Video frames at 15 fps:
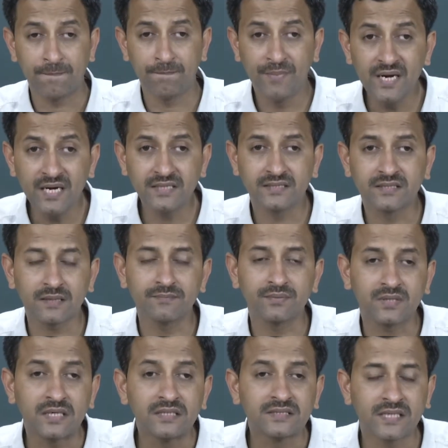build some
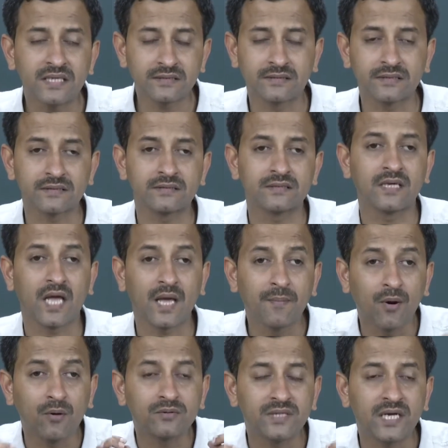consensus
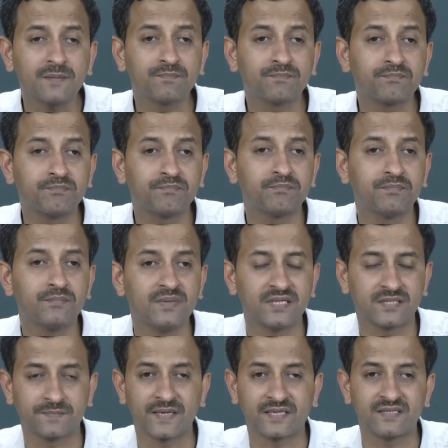about their
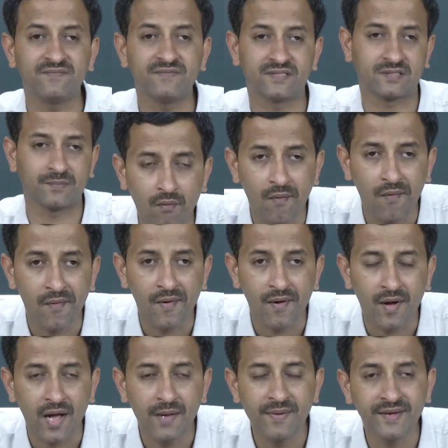respective discipline.
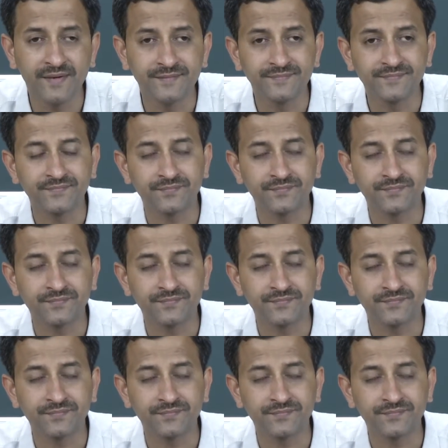I mean,